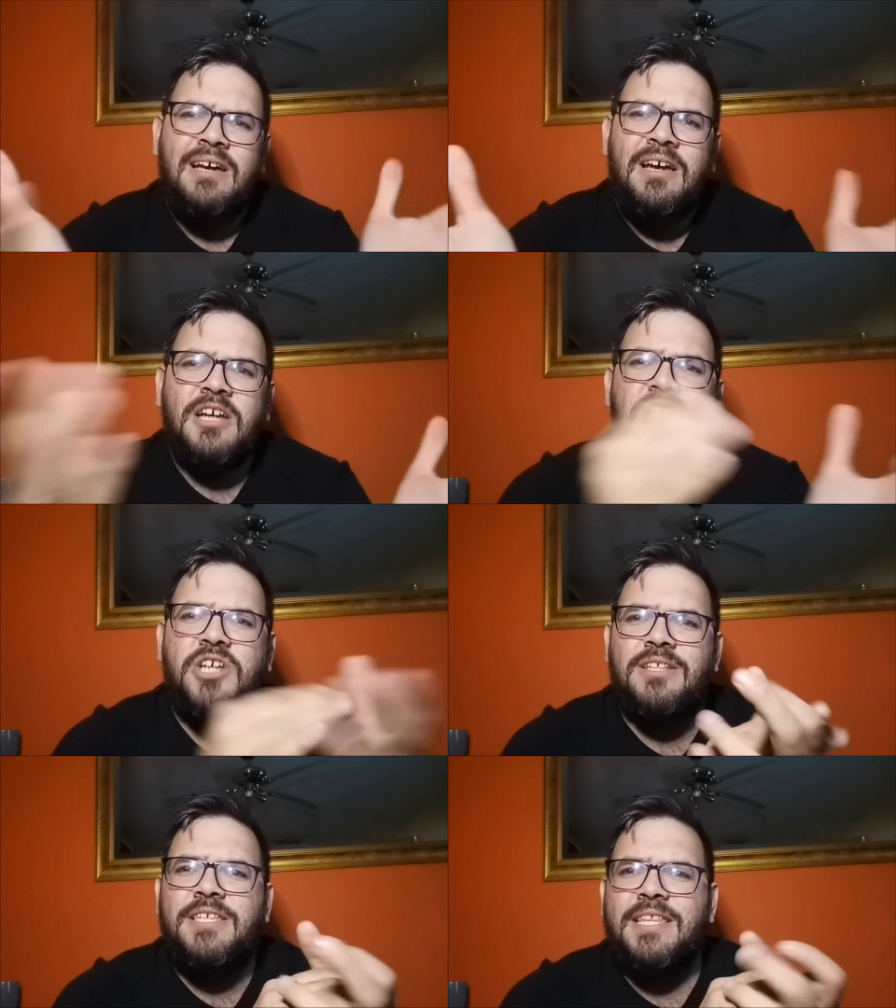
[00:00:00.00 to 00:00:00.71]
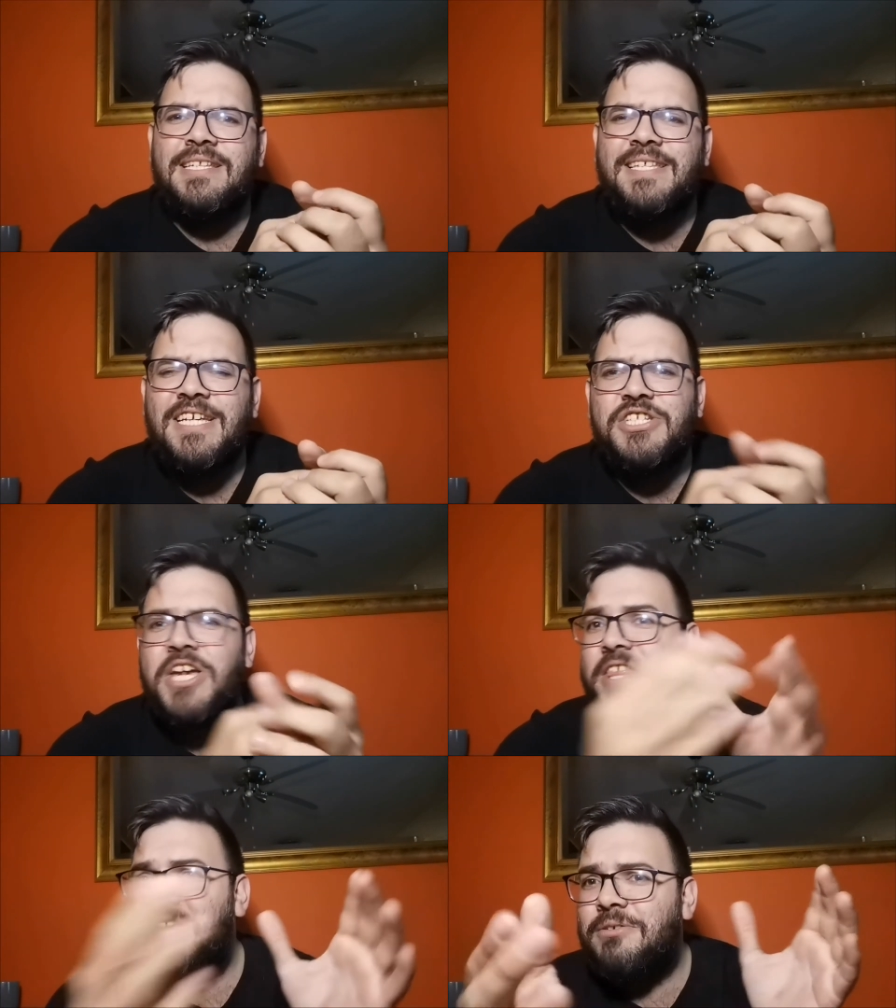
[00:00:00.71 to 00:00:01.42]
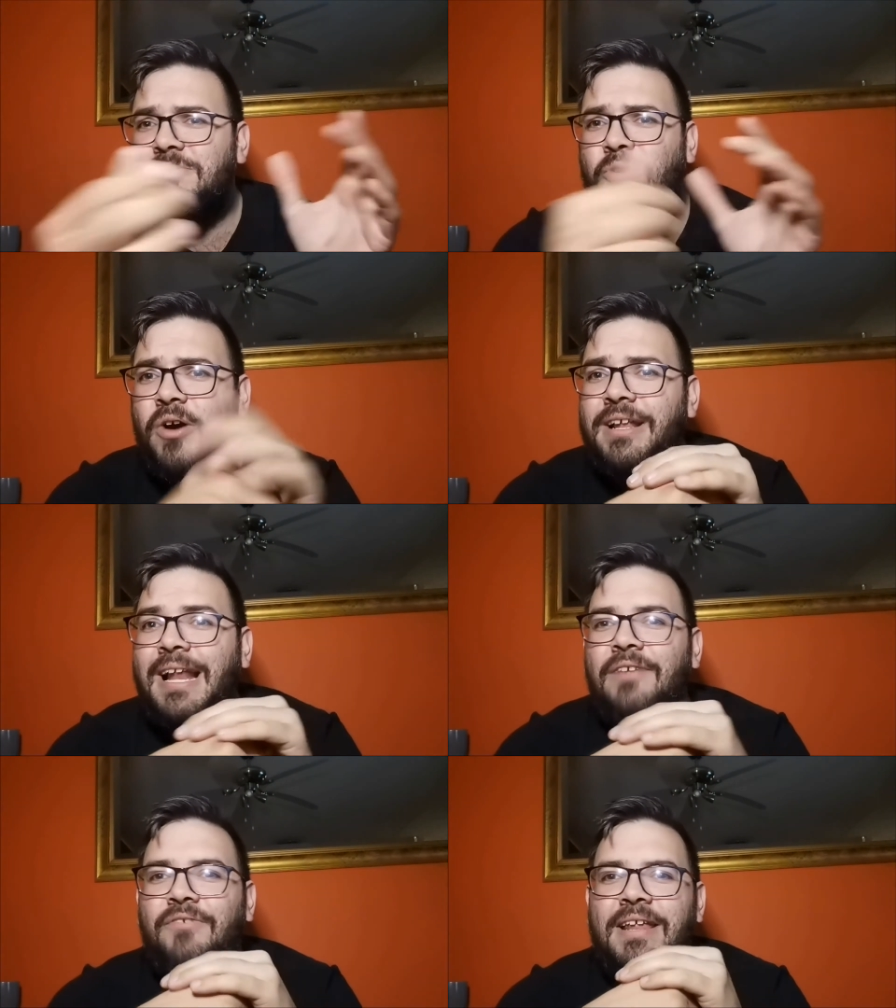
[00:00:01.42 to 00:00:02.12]
Ashanti, the DJ, that was quite
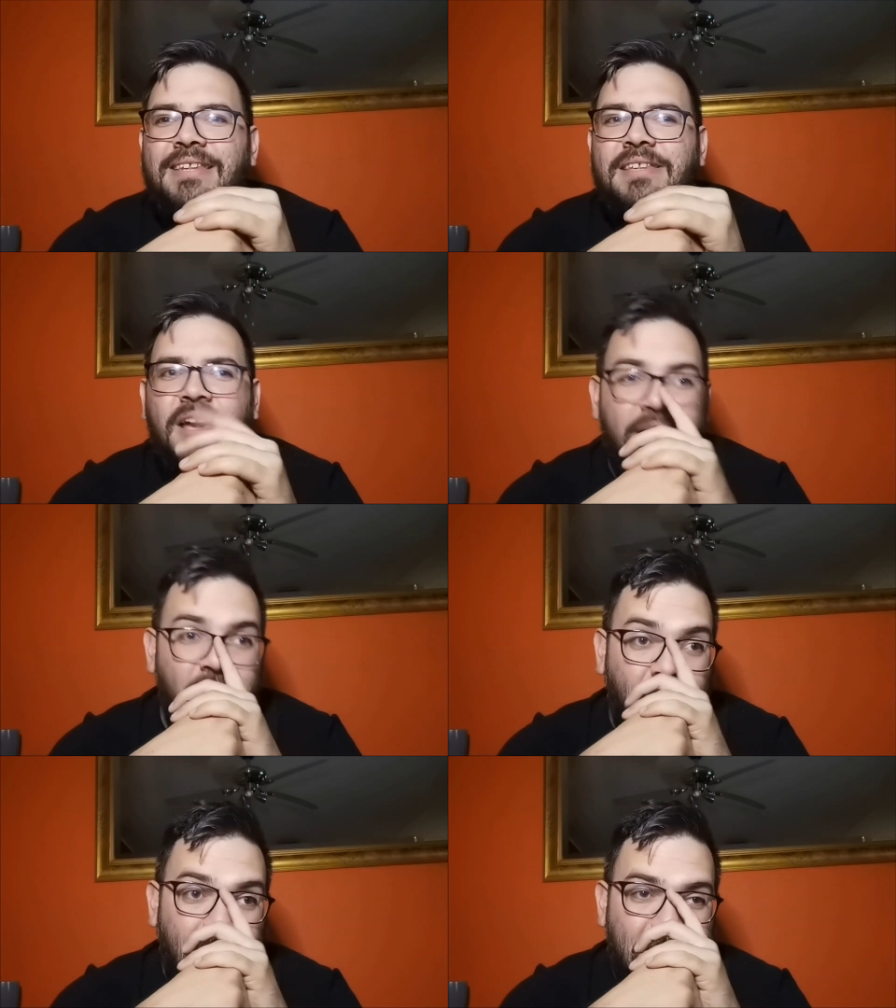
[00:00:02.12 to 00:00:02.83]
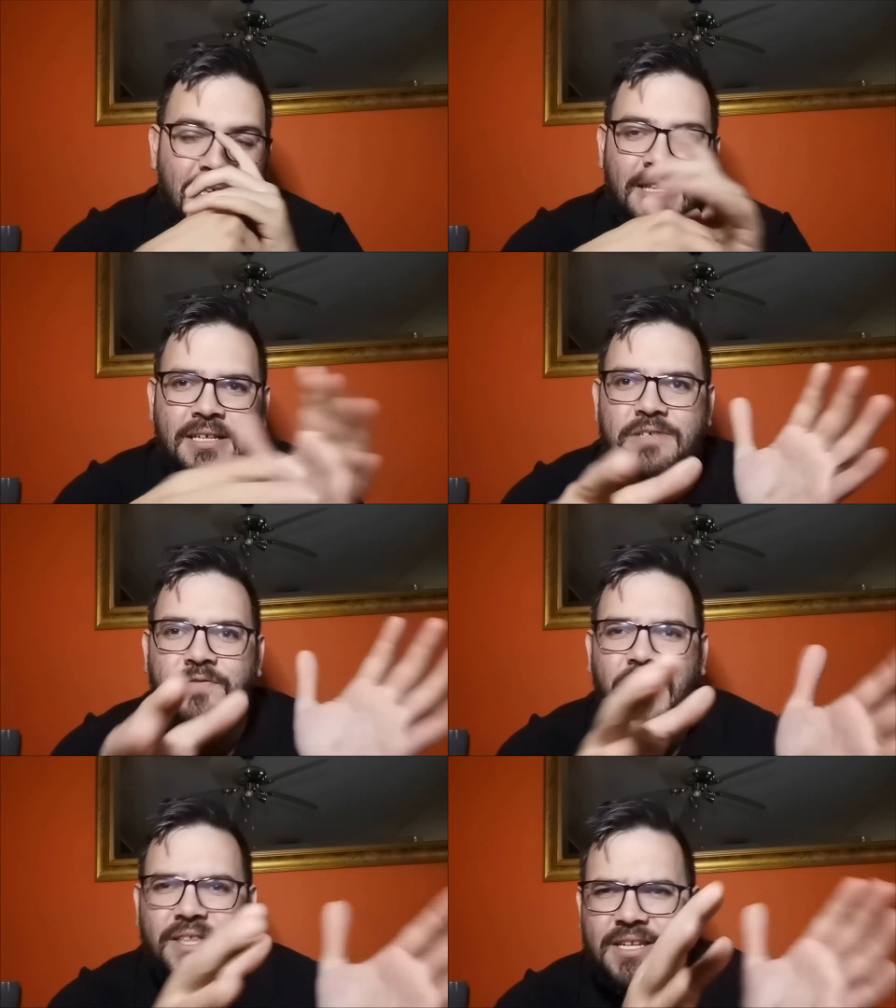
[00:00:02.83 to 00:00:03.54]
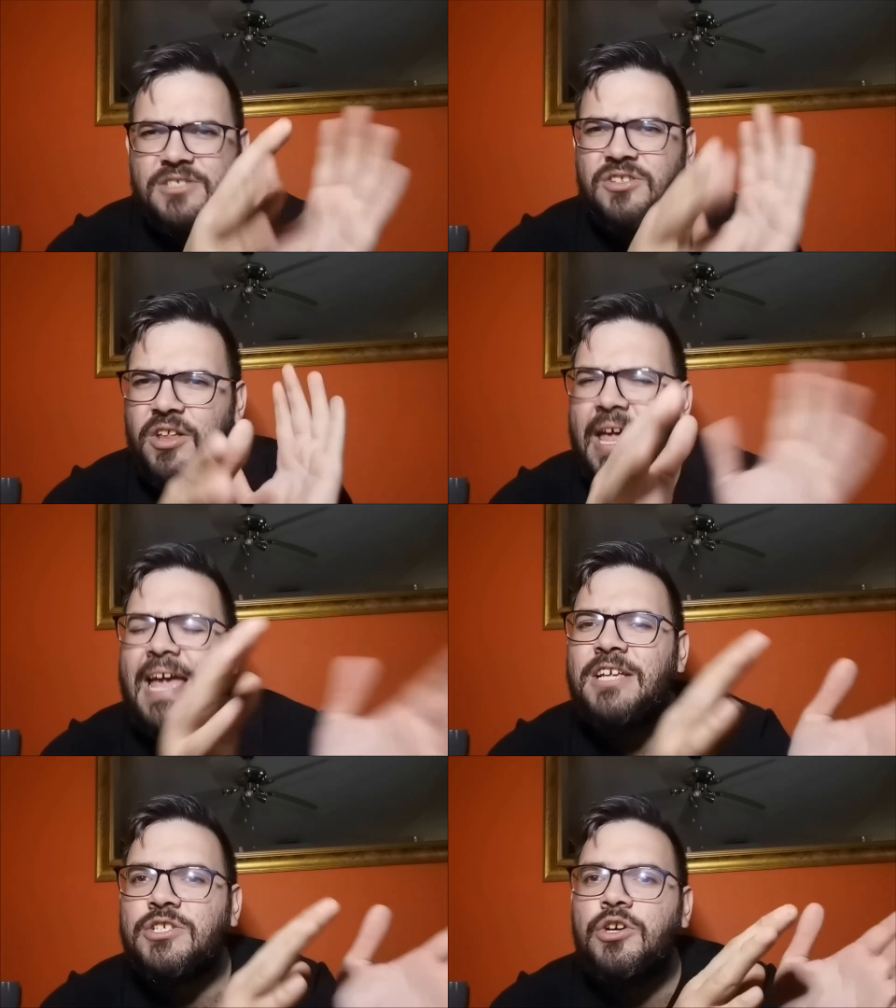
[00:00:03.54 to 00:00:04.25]
cleverly done, hiding his fact that he's not
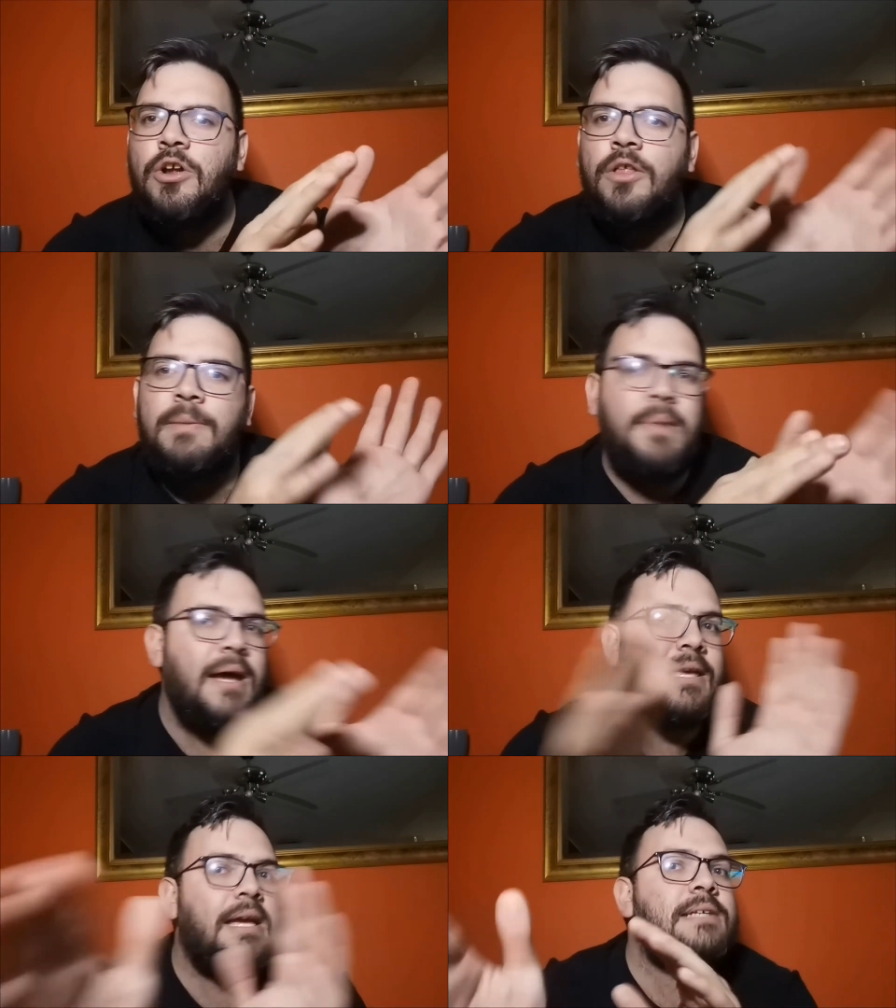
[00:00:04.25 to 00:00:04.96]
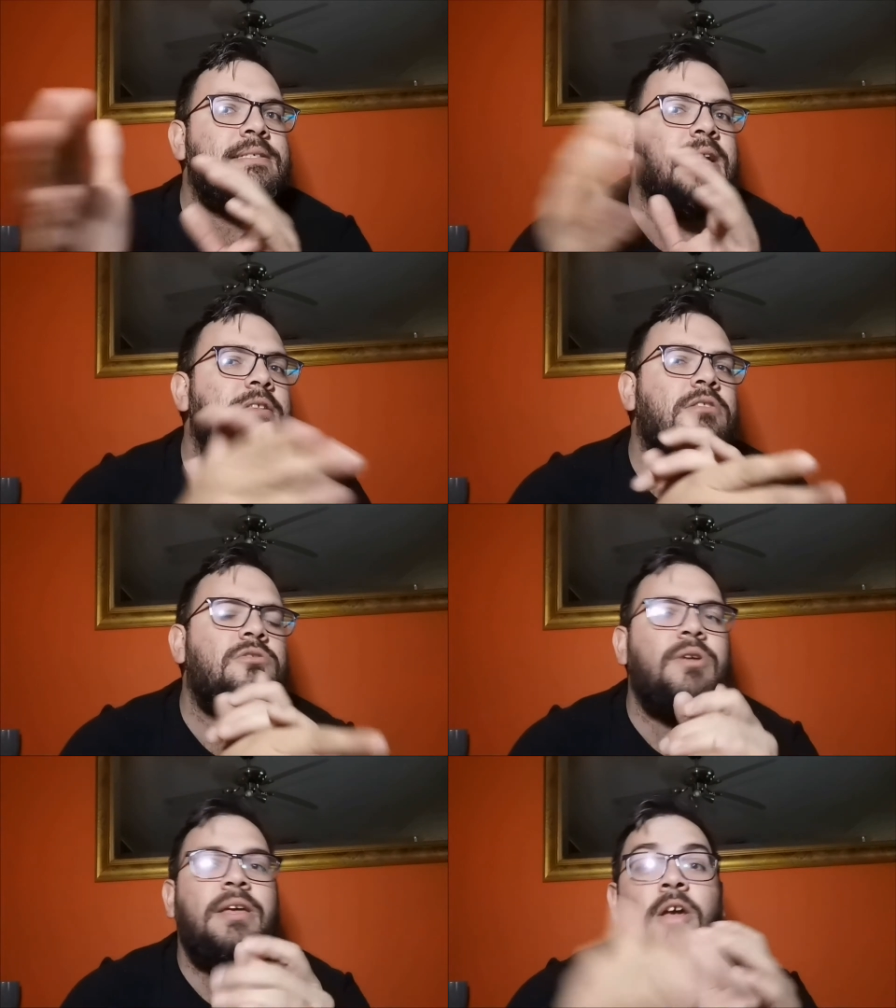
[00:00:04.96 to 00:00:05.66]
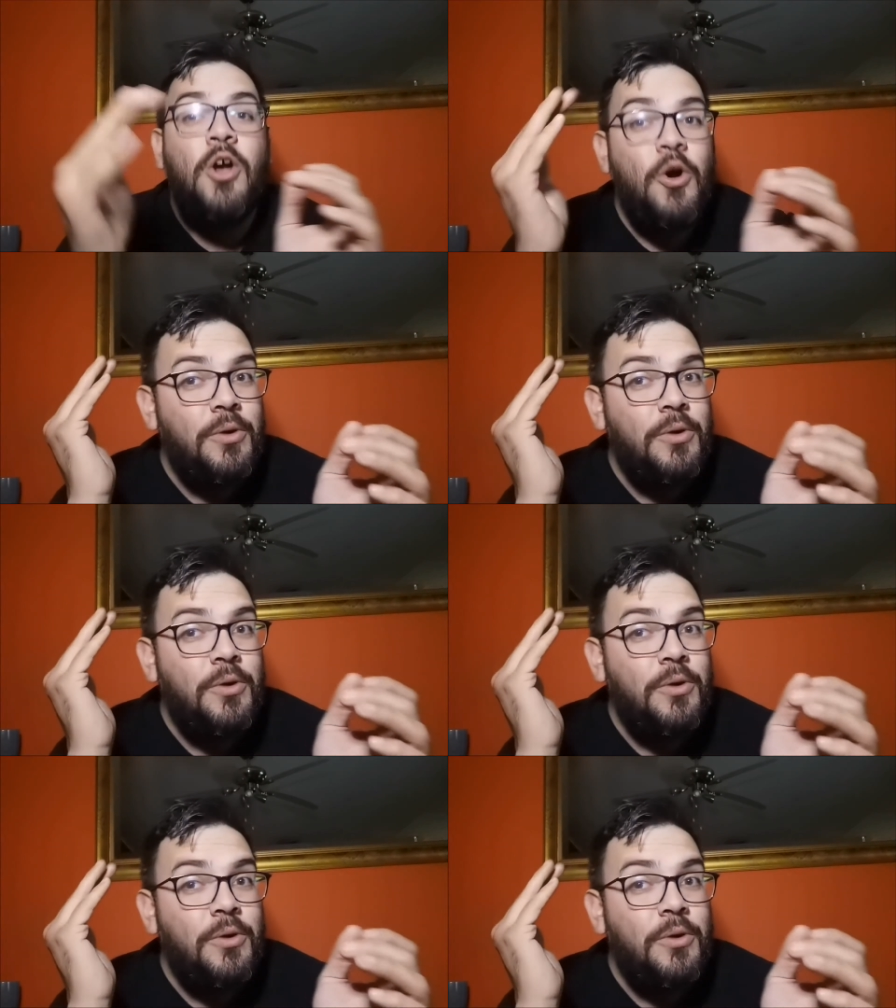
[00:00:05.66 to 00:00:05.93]
as good on the mic as the other three,